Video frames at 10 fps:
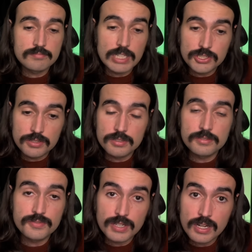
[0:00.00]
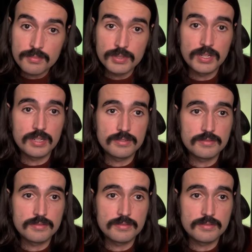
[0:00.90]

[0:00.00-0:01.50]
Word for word: they sure do f up a lot.